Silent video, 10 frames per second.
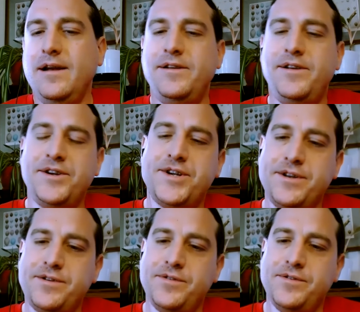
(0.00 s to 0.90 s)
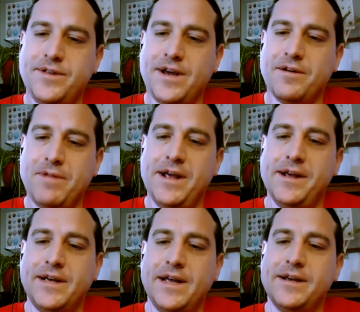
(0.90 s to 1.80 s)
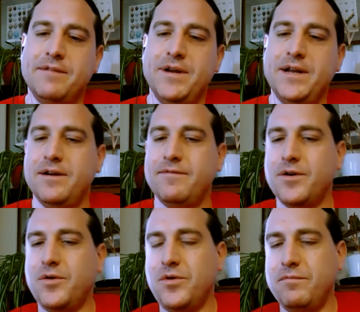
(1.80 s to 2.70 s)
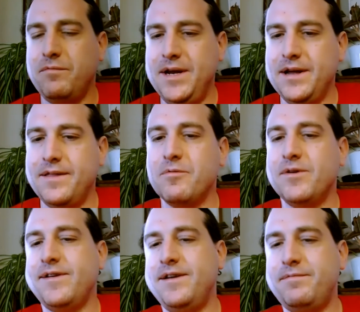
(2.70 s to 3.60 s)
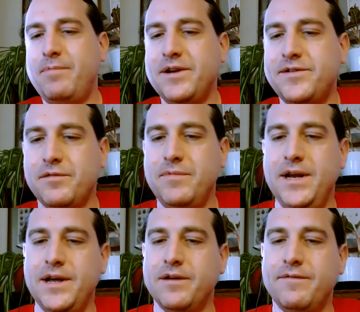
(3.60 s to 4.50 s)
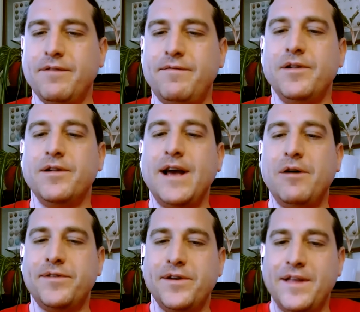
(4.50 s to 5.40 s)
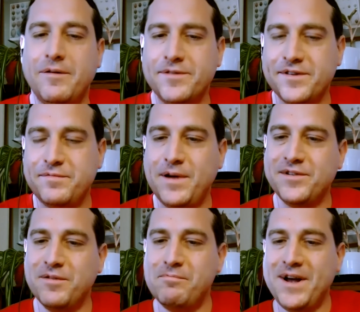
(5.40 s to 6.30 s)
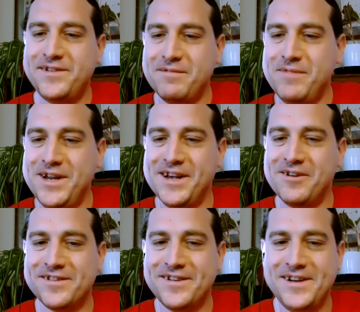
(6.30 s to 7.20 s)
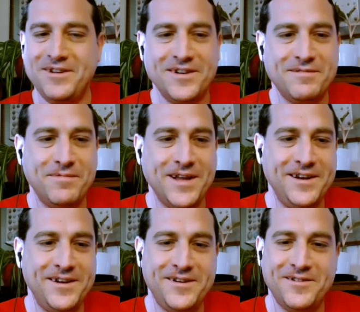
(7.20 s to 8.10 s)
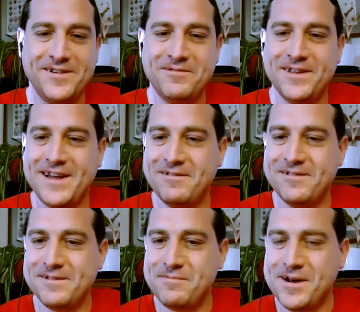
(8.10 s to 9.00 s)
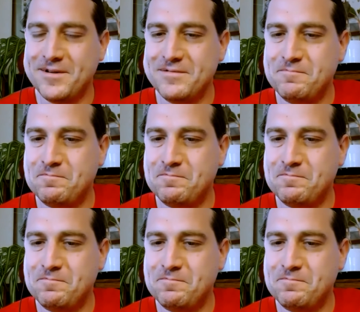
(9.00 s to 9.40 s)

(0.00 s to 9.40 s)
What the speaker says: addition to there being a committee of the whole meeting, there was a special meeting of the full council, and that was a special budget meeting. Chris, can you explain to us what that was about?